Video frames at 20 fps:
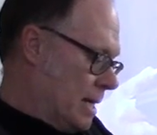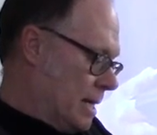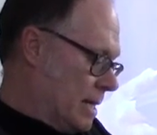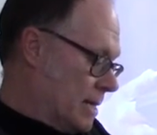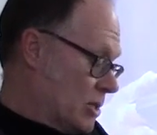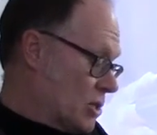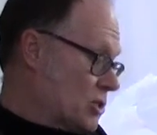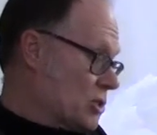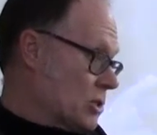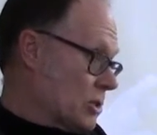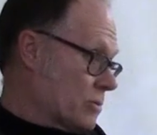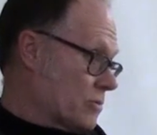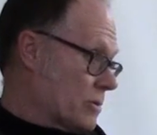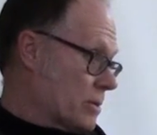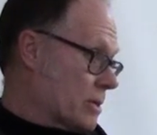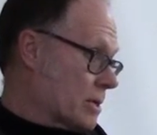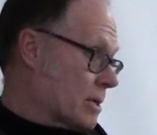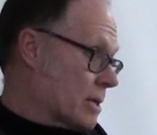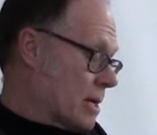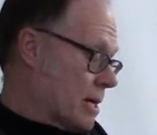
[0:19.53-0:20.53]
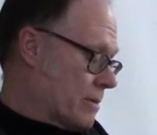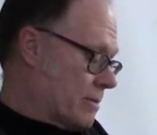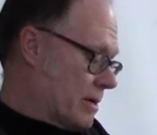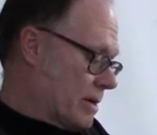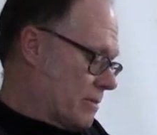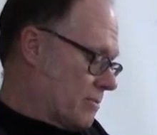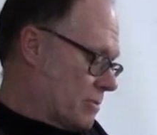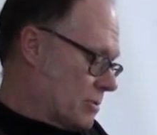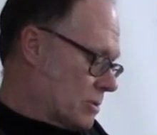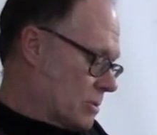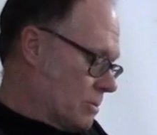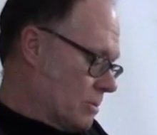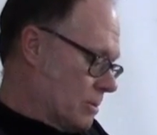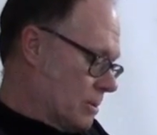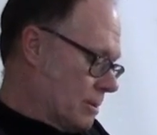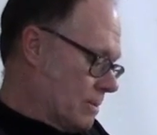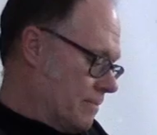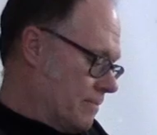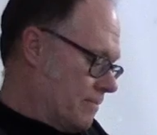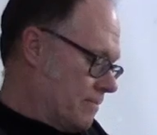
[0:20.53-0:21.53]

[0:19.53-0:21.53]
and the children got ready for school.